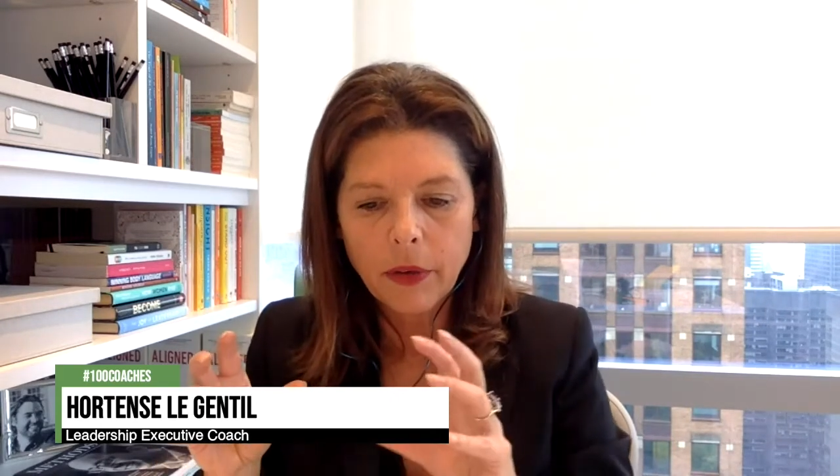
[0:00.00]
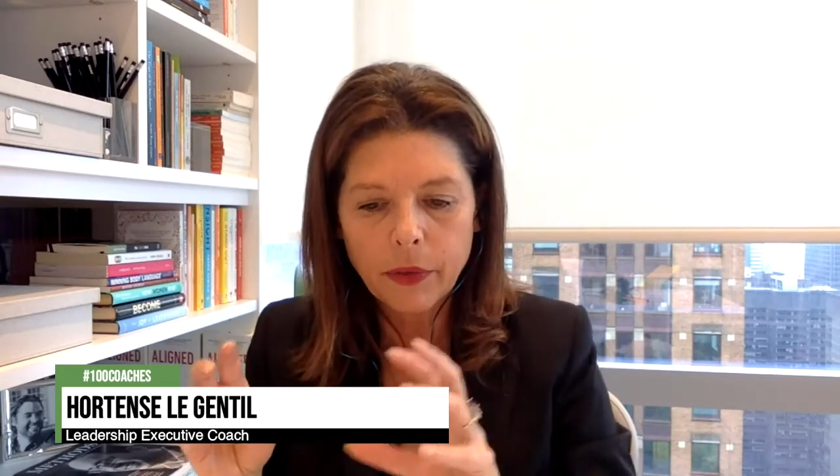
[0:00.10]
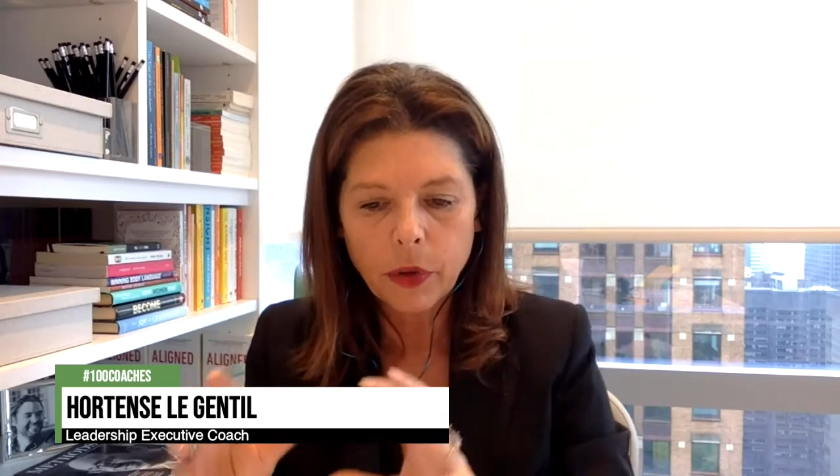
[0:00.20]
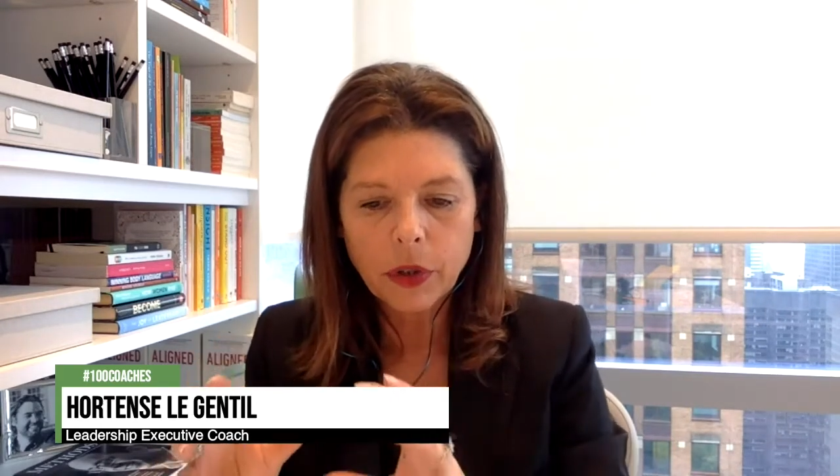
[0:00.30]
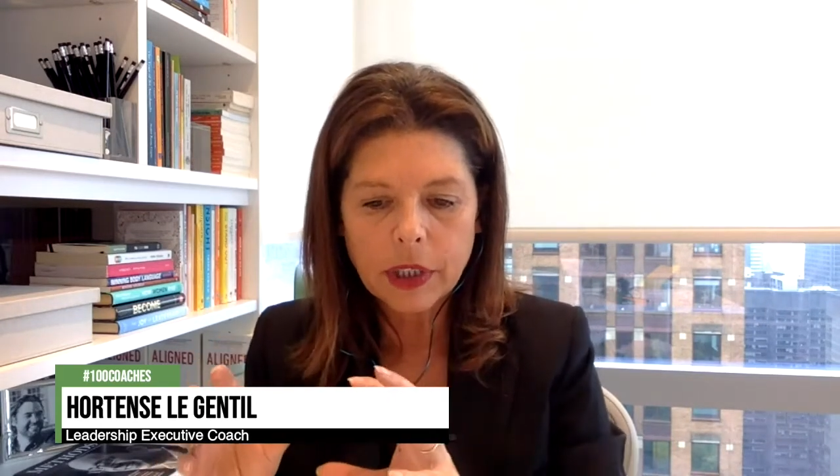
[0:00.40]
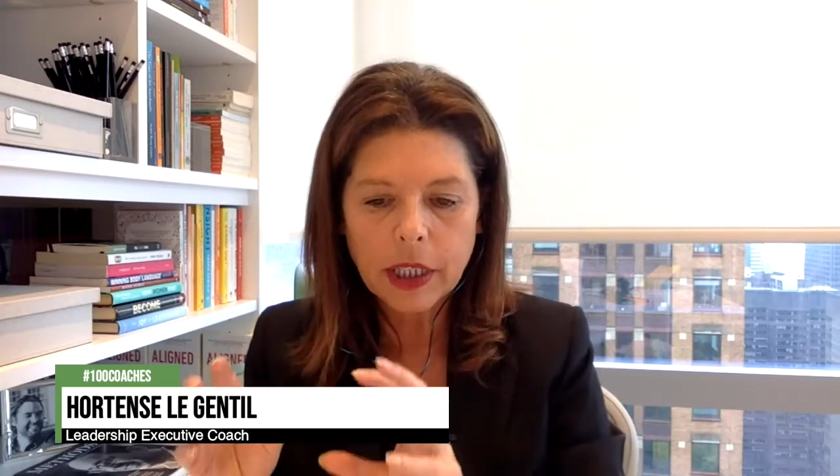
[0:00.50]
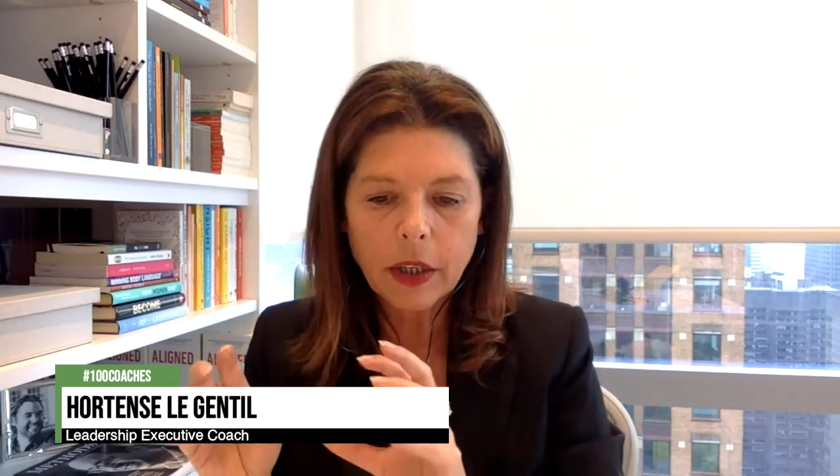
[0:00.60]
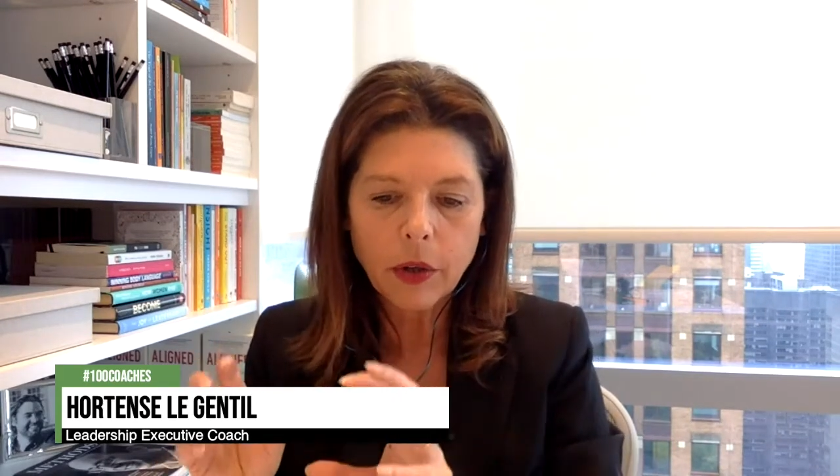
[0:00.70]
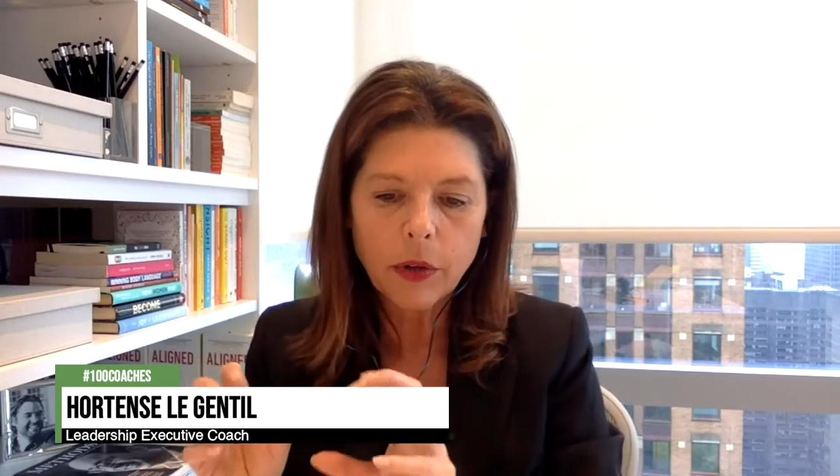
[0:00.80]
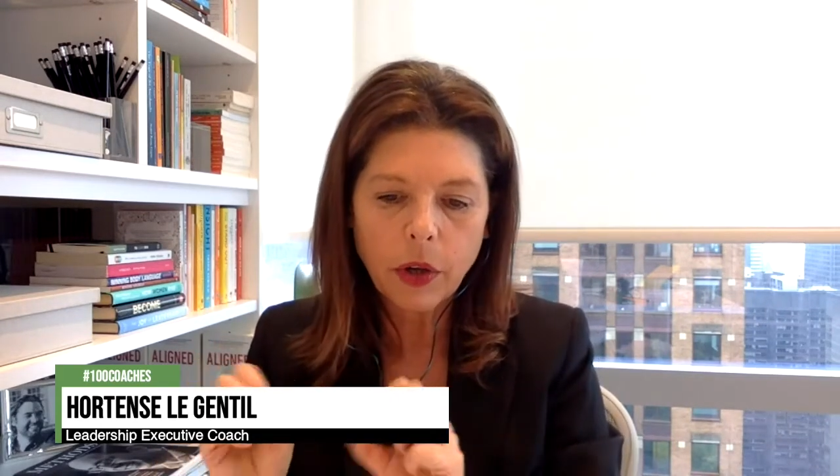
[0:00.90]

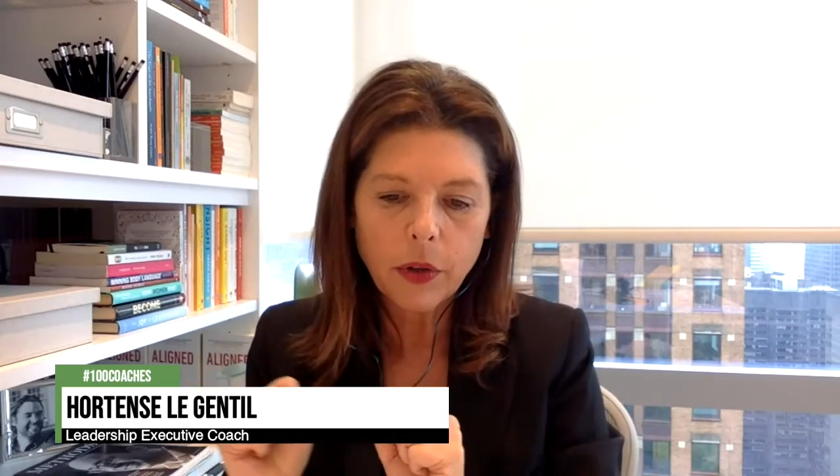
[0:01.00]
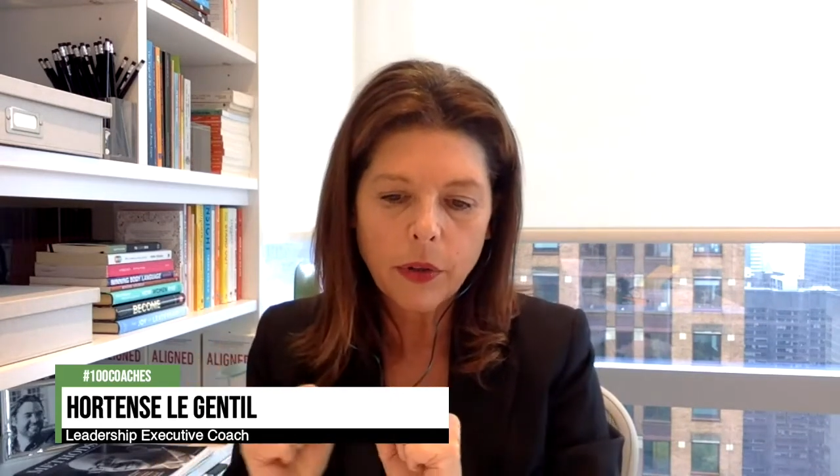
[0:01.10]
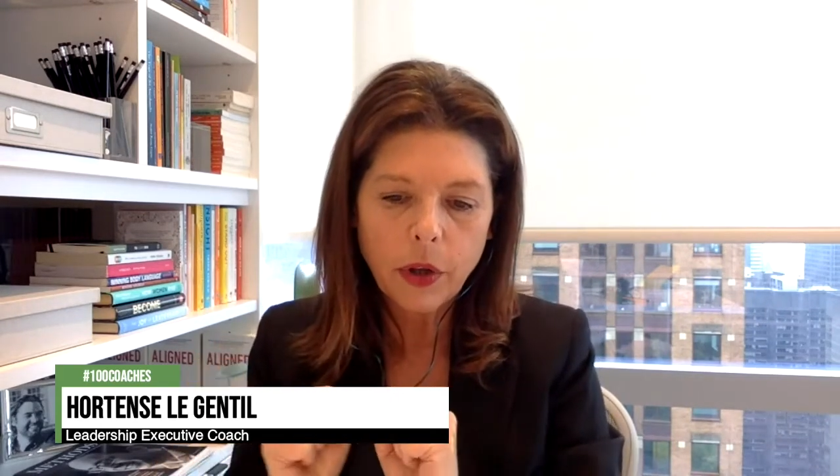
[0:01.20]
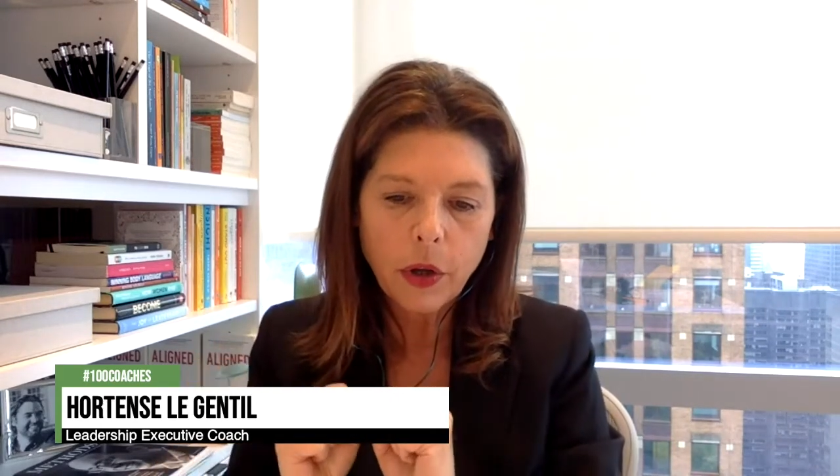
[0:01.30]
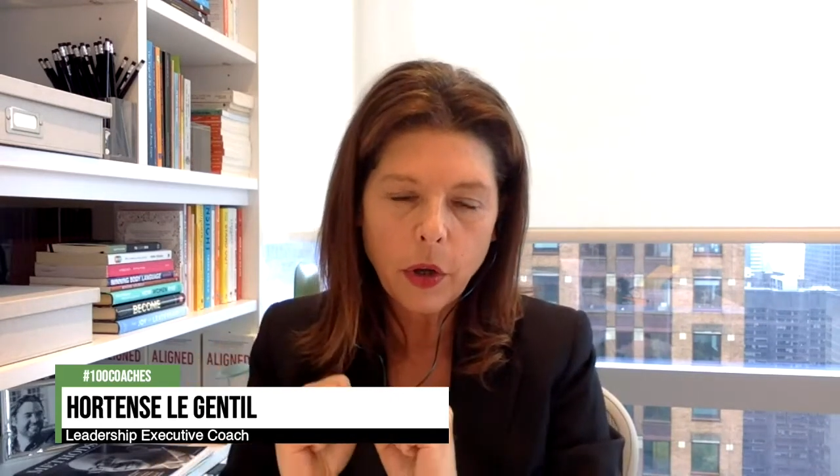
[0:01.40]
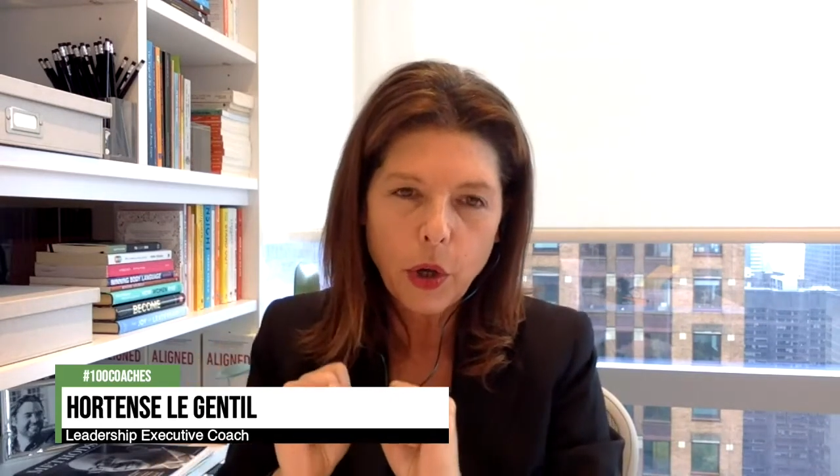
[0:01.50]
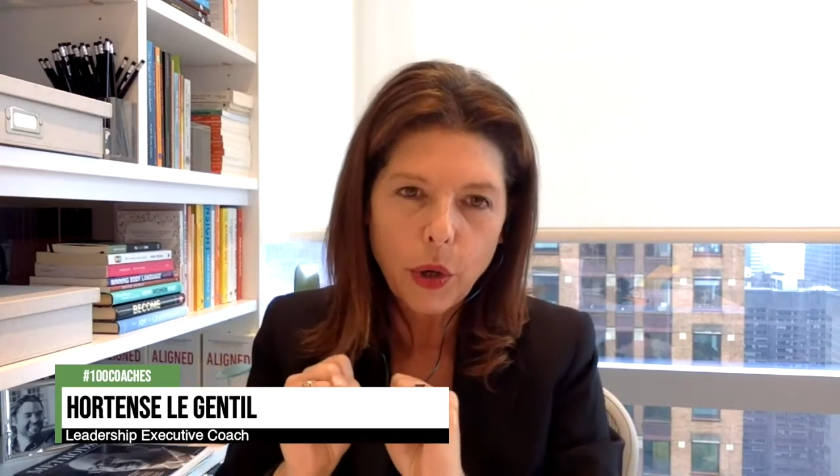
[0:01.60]
focusing on the